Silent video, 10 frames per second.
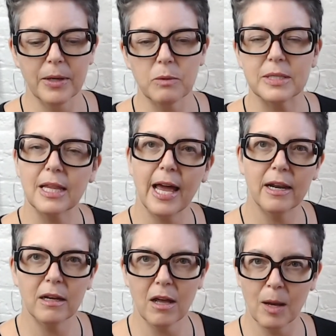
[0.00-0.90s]
but it was clad
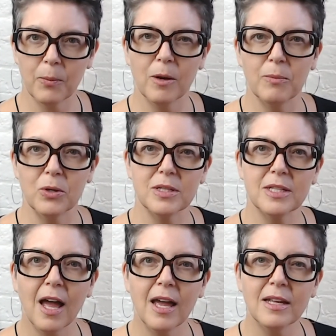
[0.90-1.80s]
on copper on both
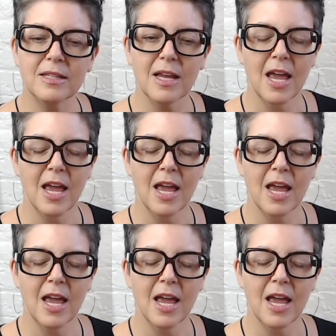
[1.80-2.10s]
sides.